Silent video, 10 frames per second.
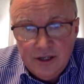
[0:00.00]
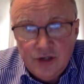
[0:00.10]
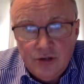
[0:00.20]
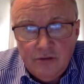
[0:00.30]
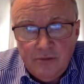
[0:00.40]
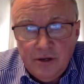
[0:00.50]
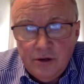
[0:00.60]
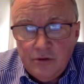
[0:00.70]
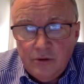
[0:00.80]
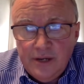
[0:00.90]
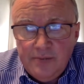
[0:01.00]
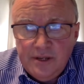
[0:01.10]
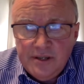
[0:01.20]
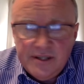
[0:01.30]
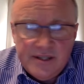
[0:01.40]
the issue of being
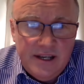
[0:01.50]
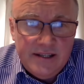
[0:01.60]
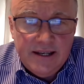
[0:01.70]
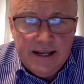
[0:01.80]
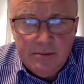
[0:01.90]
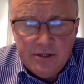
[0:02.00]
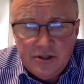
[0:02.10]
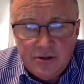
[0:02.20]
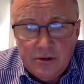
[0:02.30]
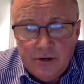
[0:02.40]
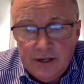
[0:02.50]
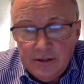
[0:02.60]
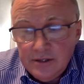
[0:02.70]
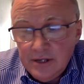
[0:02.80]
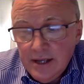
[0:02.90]
overweight because it's an easy label to throw
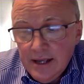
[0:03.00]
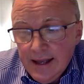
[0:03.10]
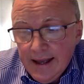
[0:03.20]
around.